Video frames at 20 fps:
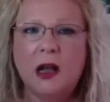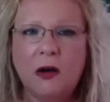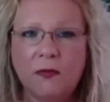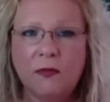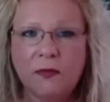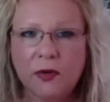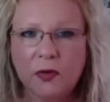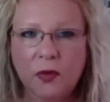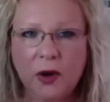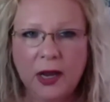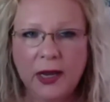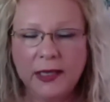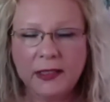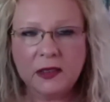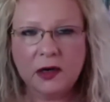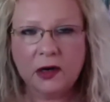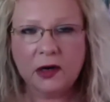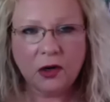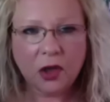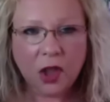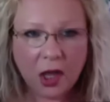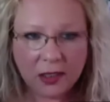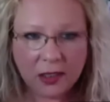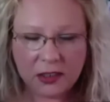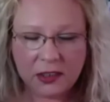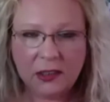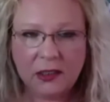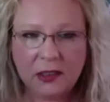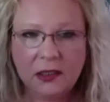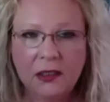overrides our
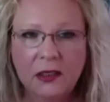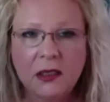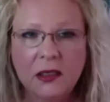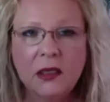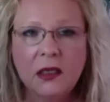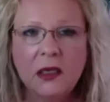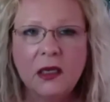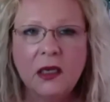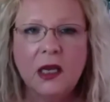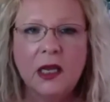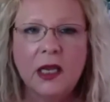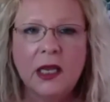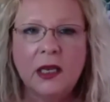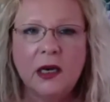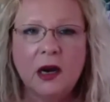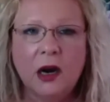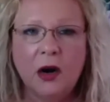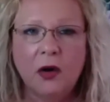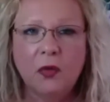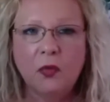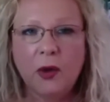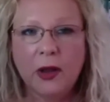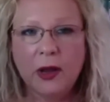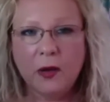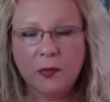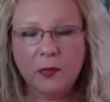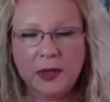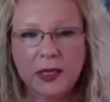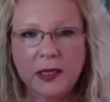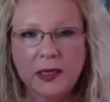logic and our
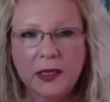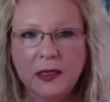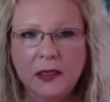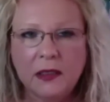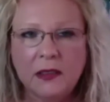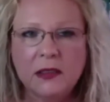well-being.